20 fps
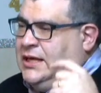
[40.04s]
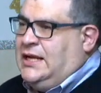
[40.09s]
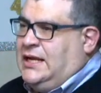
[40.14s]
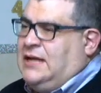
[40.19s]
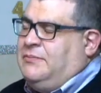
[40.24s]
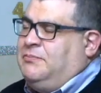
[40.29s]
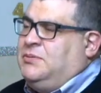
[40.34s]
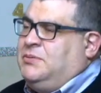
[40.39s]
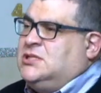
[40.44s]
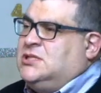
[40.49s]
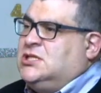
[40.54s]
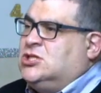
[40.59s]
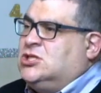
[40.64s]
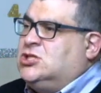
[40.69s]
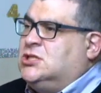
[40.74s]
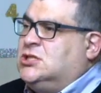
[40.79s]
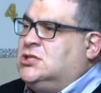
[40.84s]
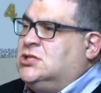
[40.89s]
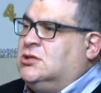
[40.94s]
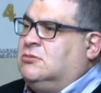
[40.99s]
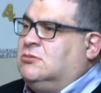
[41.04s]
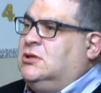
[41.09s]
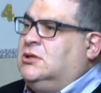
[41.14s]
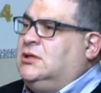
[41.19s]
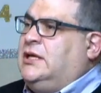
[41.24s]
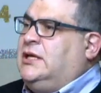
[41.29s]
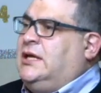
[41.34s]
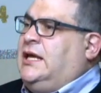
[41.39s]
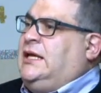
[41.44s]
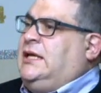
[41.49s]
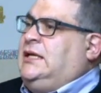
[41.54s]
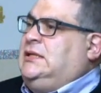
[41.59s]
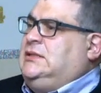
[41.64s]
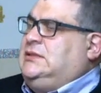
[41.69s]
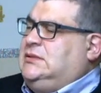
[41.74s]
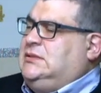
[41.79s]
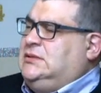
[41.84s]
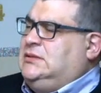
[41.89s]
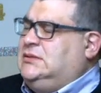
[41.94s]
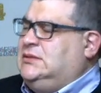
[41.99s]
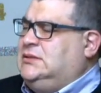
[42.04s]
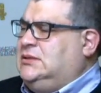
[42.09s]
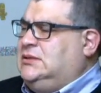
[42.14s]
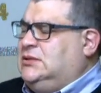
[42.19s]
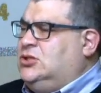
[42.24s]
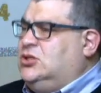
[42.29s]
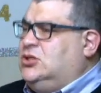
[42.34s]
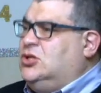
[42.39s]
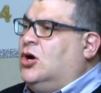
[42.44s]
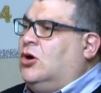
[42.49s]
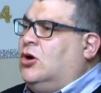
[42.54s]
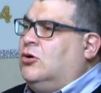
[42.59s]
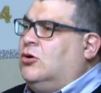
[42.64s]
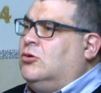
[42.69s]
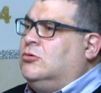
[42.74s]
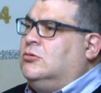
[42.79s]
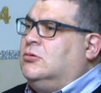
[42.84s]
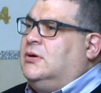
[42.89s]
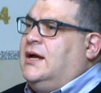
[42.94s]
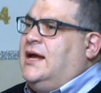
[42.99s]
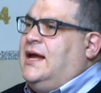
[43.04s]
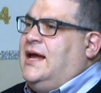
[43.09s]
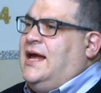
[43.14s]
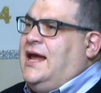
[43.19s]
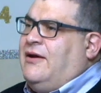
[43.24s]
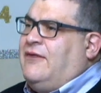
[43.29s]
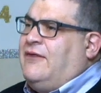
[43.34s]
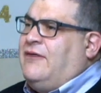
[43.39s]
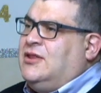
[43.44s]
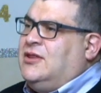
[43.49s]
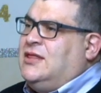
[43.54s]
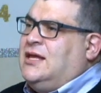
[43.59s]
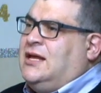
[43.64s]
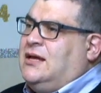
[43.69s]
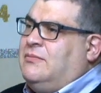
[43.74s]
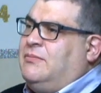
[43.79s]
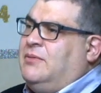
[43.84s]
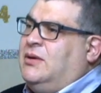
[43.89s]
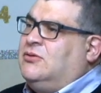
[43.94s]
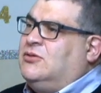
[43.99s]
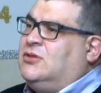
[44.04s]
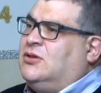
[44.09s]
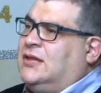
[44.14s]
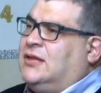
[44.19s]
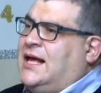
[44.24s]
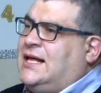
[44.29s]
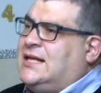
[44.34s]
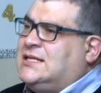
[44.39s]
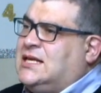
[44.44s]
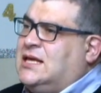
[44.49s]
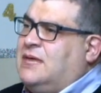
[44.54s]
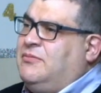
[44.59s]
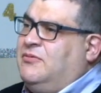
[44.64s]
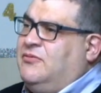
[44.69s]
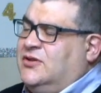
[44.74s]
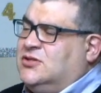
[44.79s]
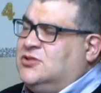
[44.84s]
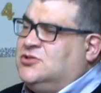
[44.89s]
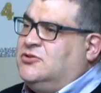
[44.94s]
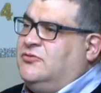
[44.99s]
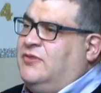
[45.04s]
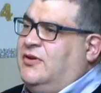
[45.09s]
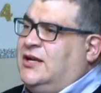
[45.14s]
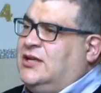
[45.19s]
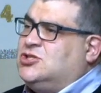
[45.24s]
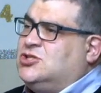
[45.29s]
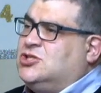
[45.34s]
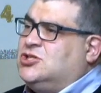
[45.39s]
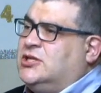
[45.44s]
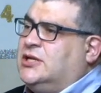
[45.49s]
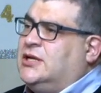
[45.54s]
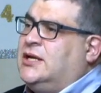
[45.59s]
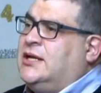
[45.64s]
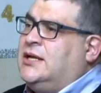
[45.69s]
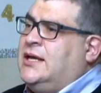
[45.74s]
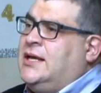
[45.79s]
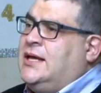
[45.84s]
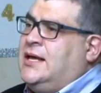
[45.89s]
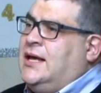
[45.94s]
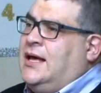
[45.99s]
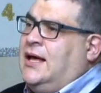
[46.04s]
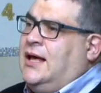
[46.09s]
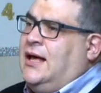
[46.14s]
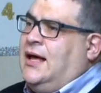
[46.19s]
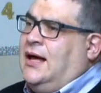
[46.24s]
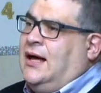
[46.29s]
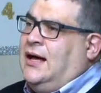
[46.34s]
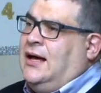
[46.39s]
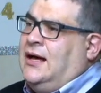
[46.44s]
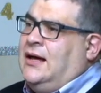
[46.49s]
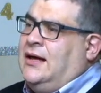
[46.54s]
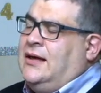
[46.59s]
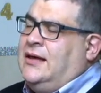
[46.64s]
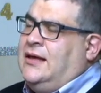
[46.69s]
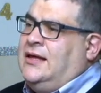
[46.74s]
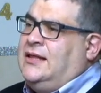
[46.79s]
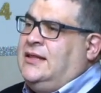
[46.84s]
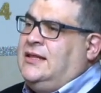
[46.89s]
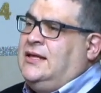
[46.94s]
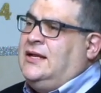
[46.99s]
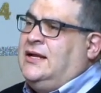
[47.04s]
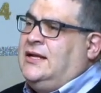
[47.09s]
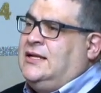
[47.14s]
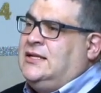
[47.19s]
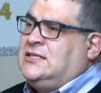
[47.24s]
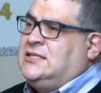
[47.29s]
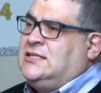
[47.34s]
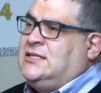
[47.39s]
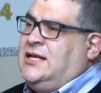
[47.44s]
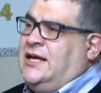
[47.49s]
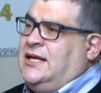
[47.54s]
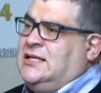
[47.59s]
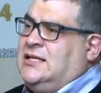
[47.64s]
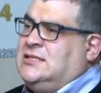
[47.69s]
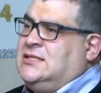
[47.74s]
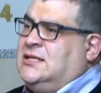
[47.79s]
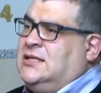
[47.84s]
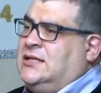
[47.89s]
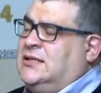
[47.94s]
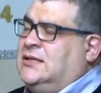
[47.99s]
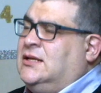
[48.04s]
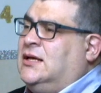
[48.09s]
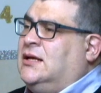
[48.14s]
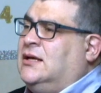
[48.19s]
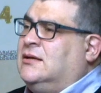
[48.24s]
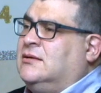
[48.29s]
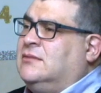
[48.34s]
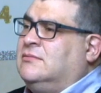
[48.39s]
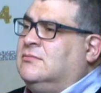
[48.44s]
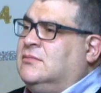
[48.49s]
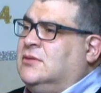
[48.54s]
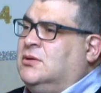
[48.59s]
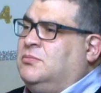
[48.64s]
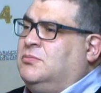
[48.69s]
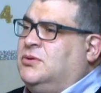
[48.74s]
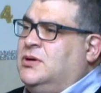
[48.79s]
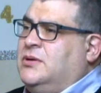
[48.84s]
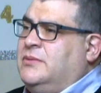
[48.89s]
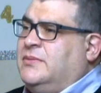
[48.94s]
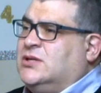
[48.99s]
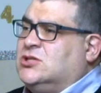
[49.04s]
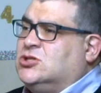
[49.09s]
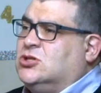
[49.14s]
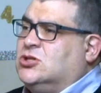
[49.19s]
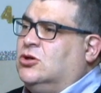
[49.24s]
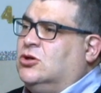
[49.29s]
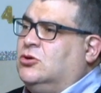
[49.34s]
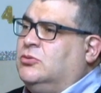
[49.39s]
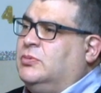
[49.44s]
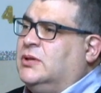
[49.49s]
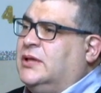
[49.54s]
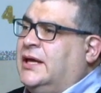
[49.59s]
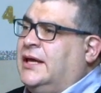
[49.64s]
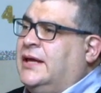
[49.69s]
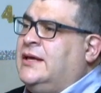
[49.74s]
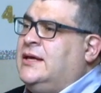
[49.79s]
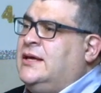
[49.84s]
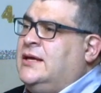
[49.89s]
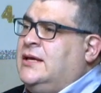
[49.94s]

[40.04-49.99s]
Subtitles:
position to really know everything about the landscape of intervention in the United States and pretty much globally.